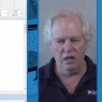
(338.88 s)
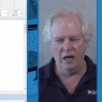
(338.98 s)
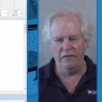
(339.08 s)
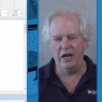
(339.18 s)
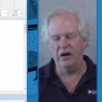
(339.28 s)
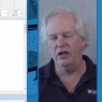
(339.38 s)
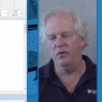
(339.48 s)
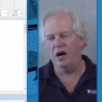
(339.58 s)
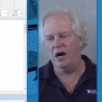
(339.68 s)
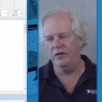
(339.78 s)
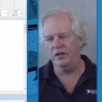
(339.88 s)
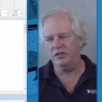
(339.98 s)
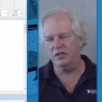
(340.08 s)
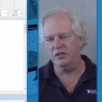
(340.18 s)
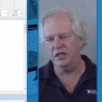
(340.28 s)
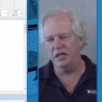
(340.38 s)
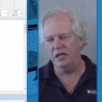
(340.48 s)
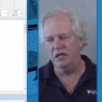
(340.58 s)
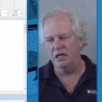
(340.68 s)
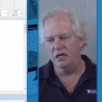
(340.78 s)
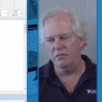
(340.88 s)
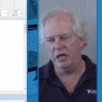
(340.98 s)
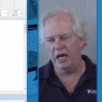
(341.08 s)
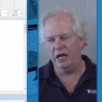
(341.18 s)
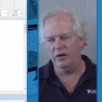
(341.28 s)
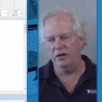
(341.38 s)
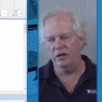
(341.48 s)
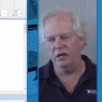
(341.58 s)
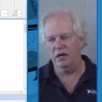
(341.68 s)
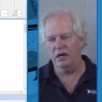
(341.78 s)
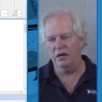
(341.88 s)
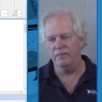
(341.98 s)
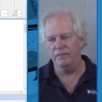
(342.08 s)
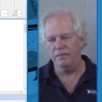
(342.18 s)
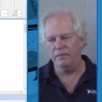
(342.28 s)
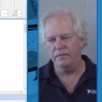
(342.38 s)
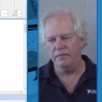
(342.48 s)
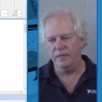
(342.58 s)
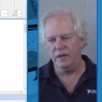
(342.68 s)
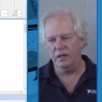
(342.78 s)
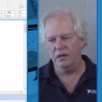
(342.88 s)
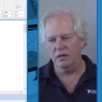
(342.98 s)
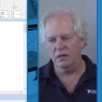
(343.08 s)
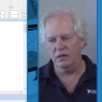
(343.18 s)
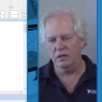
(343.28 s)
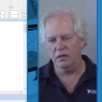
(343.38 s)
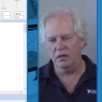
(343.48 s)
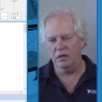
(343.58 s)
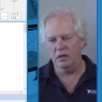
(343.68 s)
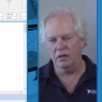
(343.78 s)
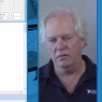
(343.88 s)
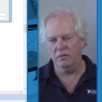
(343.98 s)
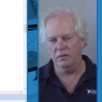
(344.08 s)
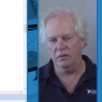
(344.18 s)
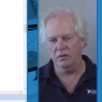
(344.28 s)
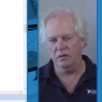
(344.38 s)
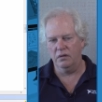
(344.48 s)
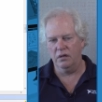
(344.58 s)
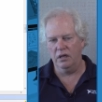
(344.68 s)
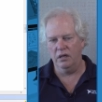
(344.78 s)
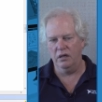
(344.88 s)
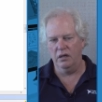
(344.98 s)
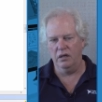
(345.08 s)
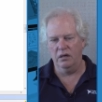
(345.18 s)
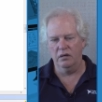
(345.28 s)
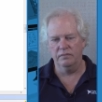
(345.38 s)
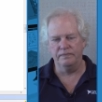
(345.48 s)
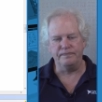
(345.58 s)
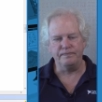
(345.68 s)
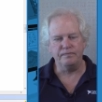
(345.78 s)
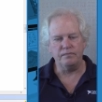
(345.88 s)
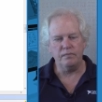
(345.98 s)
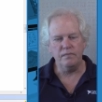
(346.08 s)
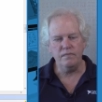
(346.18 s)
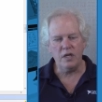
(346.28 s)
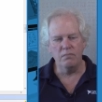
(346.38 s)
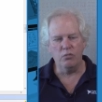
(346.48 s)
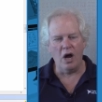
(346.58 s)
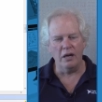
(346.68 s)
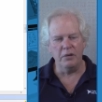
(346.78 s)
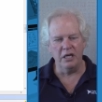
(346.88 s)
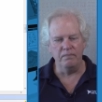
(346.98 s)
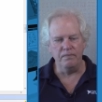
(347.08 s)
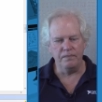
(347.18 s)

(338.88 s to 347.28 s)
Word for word: and there you are. This is the pattern um, uh, in uh, broad beam,